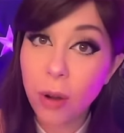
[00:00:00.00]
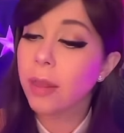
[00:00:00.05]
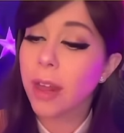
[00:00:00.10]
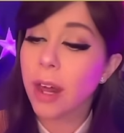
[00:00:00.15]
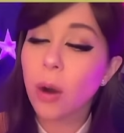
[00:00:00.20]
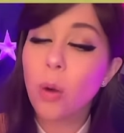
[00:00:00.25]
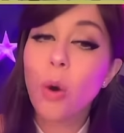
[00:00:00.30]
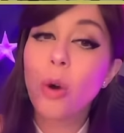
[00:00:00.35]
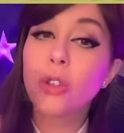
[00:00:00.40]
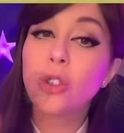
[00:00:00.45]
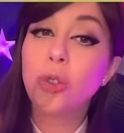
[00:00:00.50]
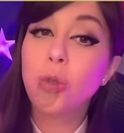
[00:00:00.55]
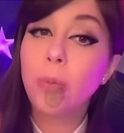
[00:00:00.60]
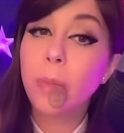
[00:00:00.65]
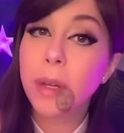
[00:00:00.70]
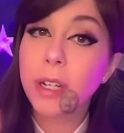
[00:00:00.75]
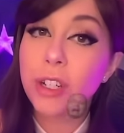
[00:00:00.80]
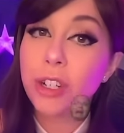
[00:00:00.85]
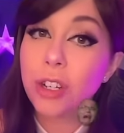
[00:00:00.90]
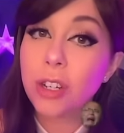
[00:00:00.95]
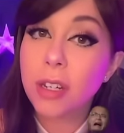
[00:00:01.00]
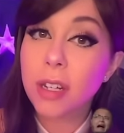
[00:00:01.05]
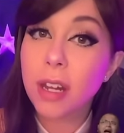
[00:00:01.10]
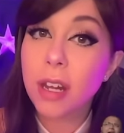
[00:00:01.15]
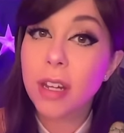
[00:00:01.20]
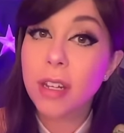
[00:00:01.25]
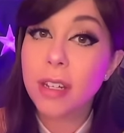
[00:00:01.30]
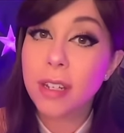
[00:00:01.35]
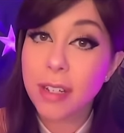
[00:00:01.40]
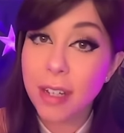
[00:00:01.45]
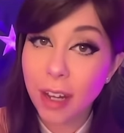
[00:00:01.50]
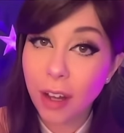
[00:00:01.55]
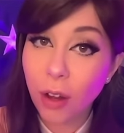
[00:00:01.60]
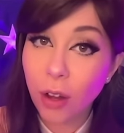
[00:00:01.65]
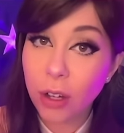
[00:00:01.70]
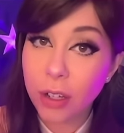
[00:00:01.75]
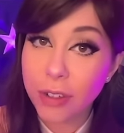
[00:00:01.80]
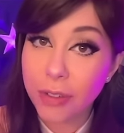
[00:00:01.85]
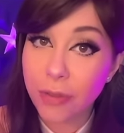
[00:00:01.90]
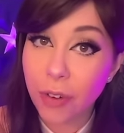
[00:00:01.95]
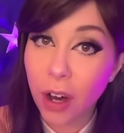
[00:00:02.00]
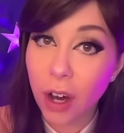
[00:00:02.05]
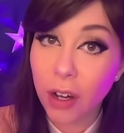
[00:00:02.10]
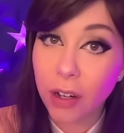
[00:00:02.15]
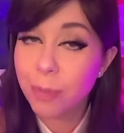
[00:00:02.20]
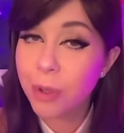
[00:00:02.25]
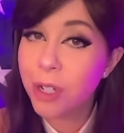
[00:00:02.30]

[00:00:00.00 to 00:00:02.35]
that all you bitches single as fuck.